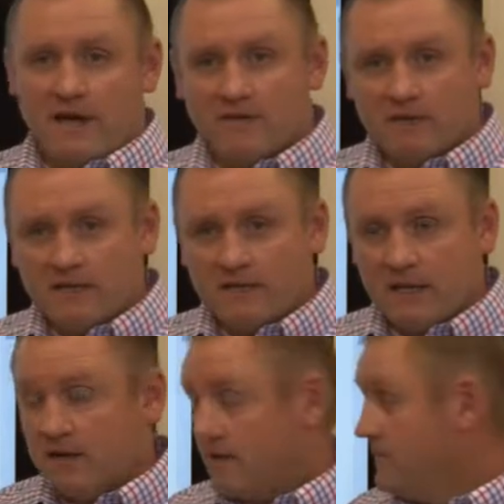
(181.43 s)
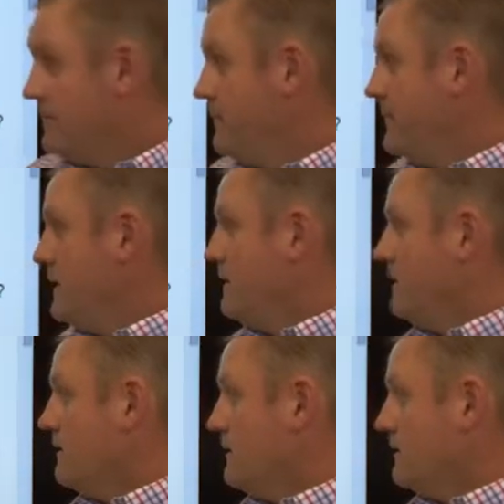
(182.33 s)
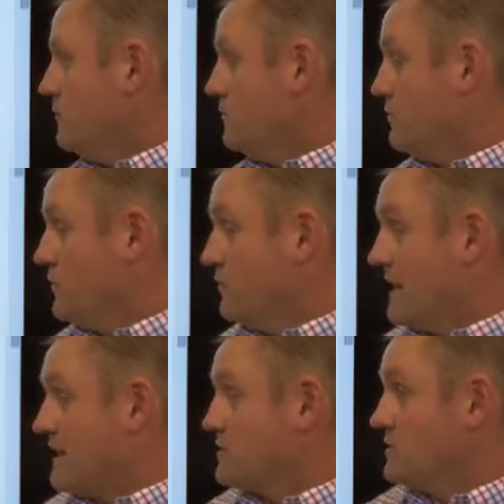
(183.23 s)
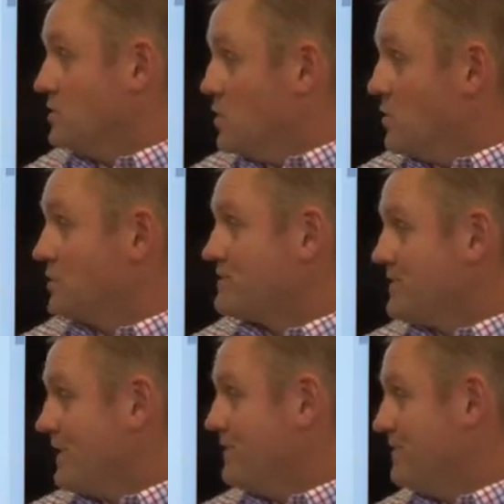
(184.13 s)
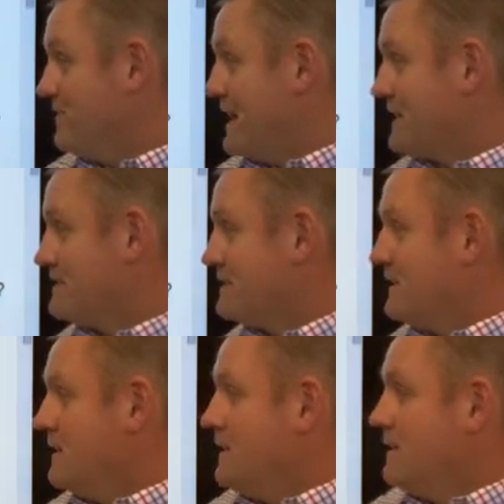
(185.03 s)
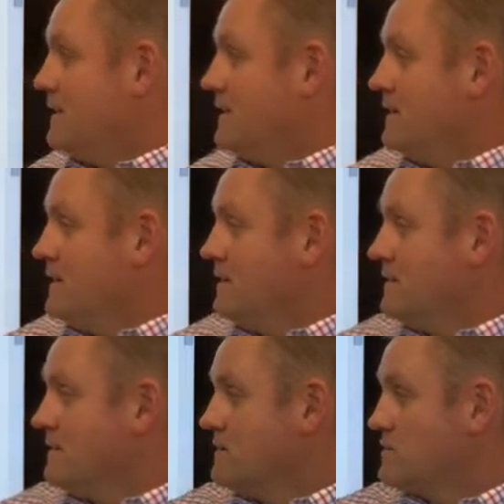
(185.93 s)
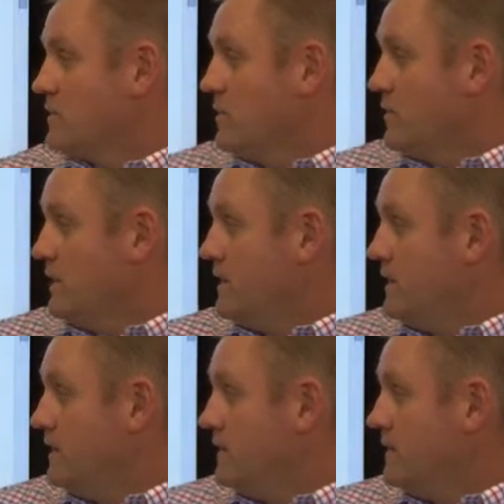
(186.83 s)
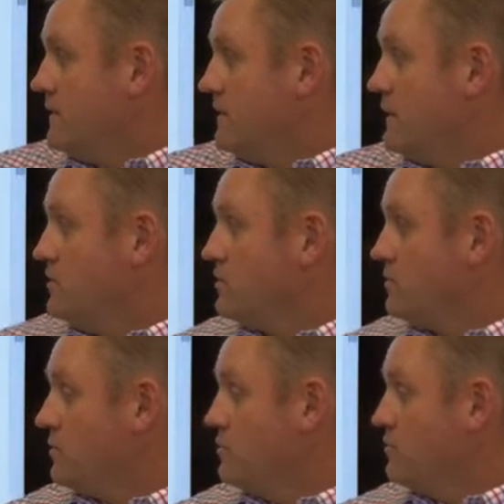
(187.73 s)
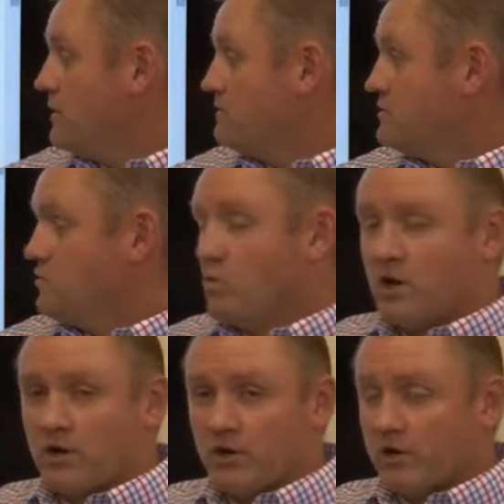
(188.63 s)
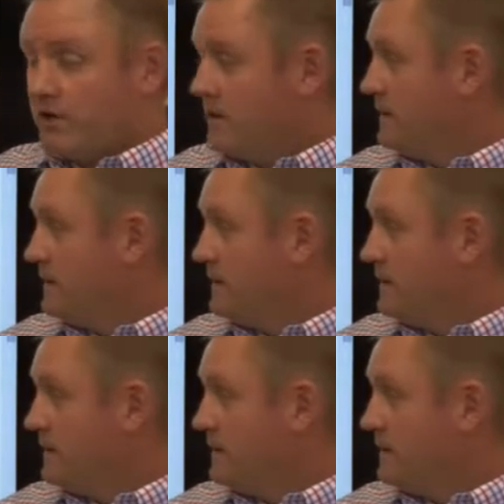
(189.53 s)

have any data, before you've actually noticed all the facts. So then you move up to wonder,